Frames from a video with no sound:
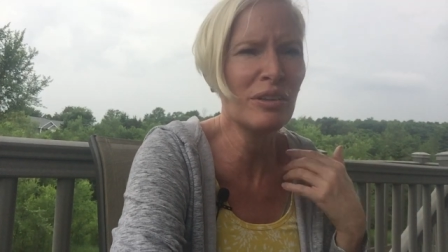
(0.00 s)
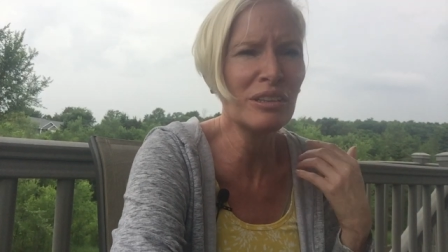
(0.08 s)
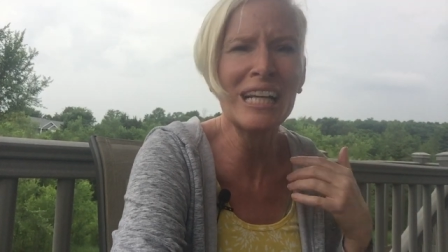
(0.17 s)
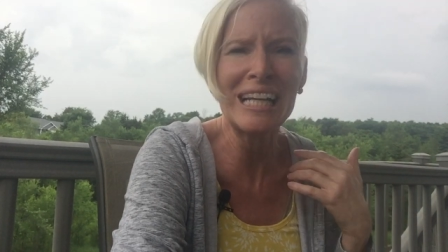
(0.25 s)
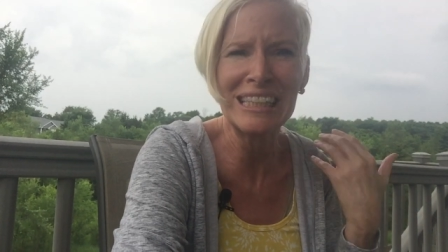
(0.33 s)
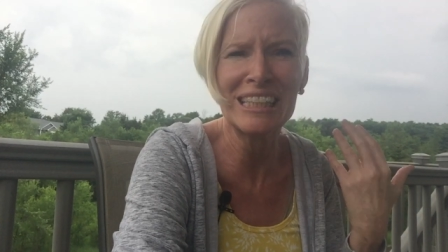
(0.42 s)

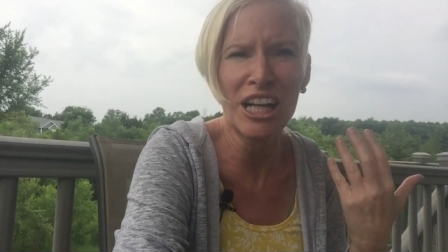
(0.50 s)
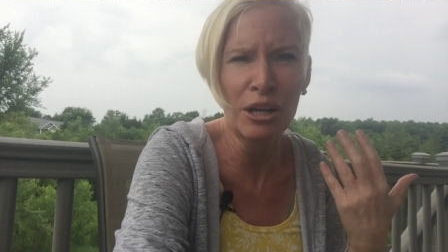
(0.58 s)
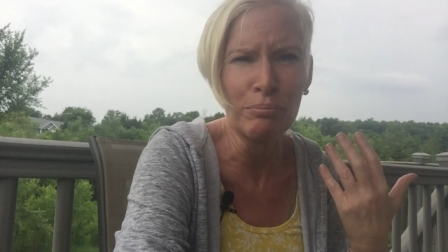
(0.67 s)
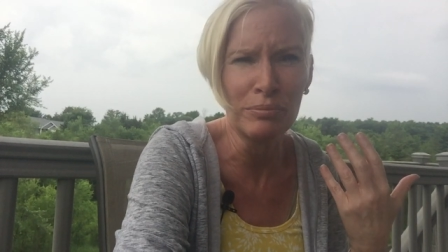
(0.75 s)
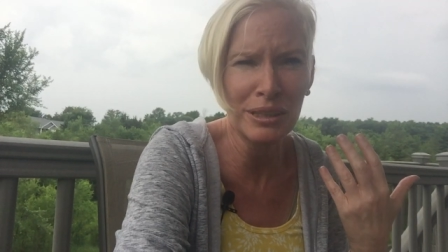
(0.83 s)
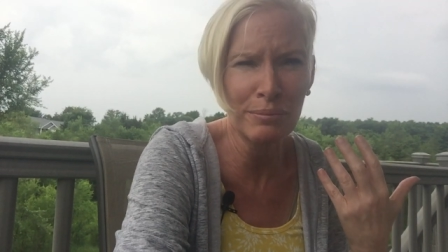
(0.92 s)
feels kind of
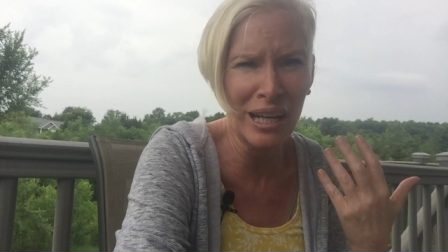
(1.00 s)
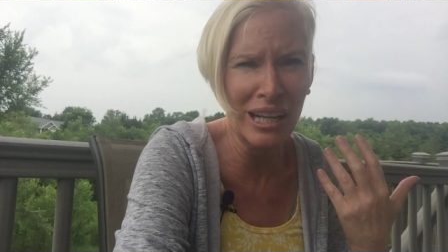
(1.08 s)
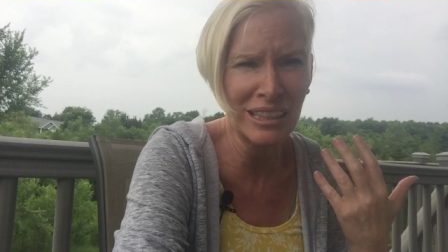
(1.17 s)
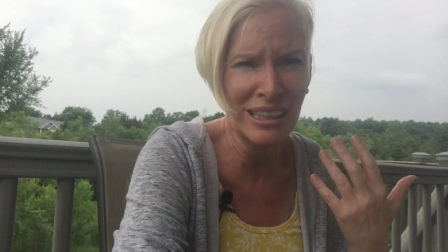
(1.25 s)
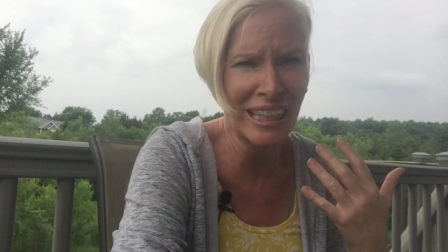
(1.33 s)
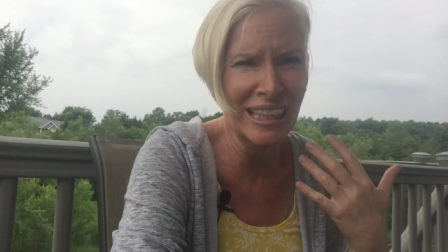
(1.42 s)
dumb to be
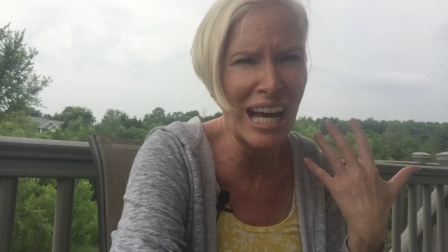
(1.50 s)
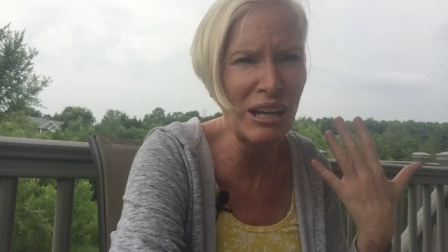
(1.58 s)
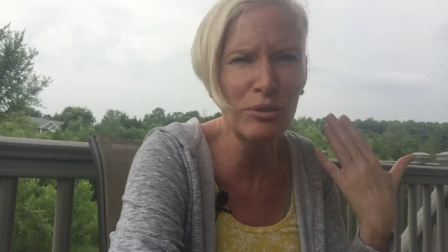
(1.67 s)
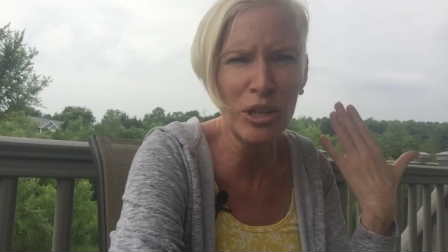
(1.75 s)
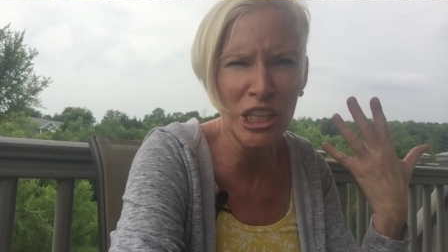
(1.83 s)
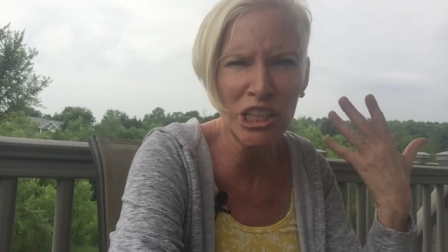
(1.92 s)
honest, like
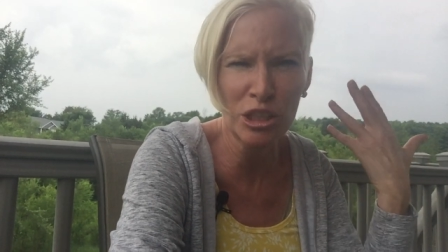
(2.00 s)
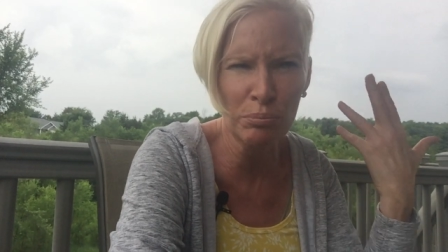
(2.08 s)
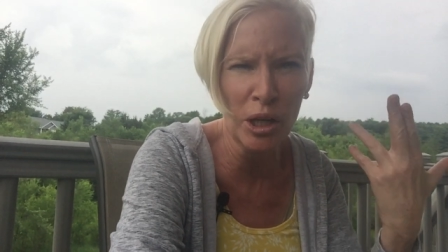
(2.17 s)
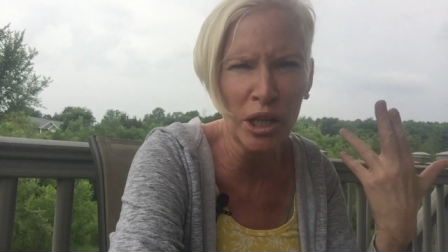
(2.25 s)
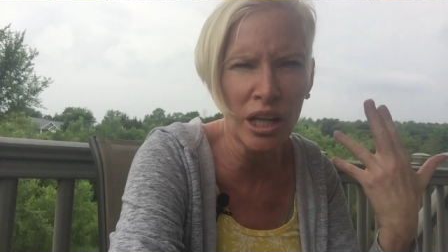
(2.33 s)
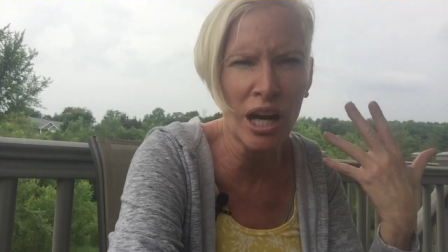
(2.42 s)
not very
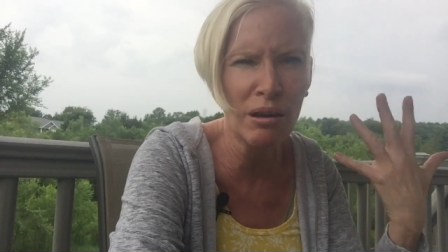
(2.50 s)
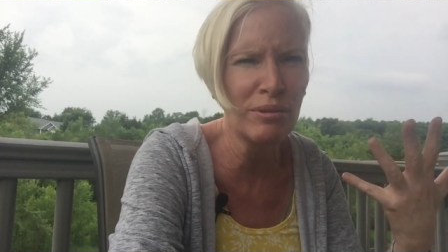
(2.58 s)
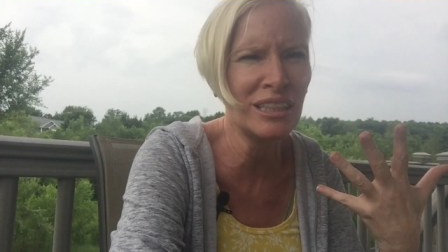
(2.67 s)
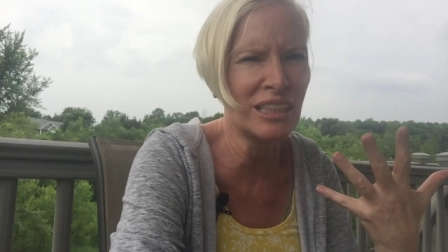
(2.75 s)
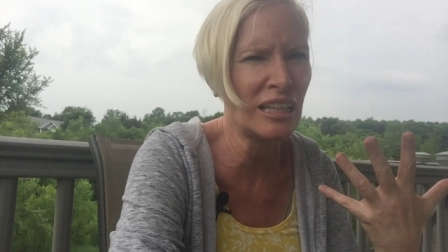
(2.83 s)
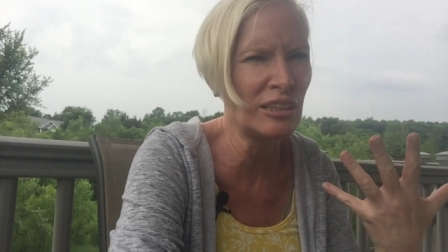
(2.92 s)
smart
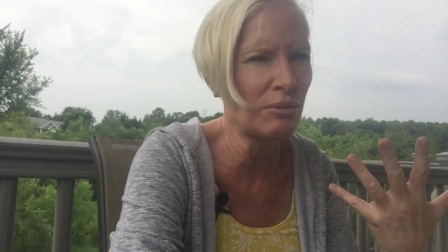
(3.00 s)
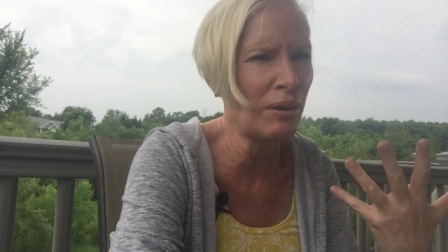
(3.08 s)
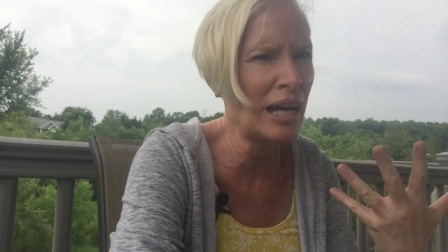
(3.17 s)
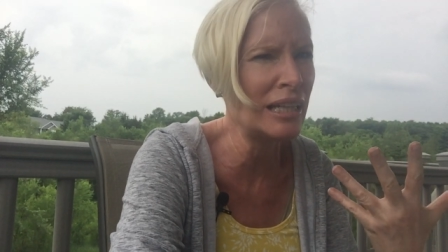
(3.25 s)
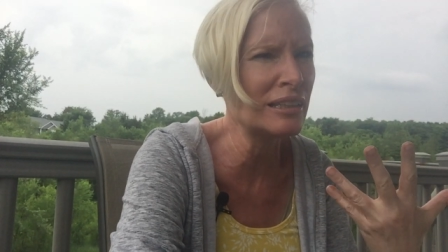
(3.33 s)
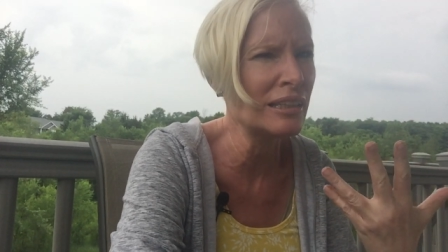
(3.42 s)
common sense
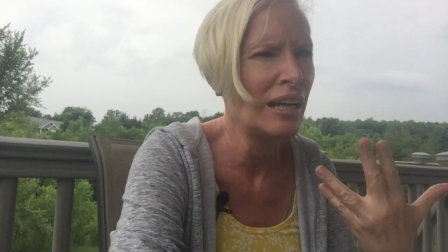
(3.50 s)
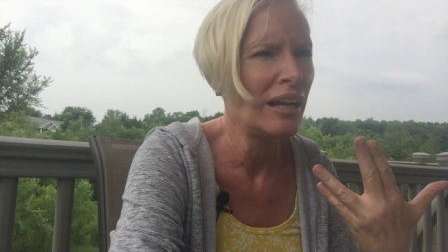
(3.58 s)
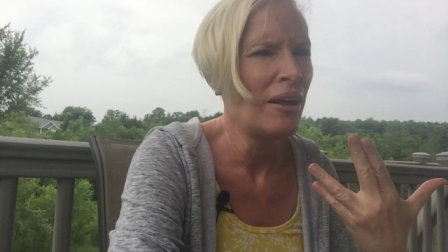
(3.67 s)
wise.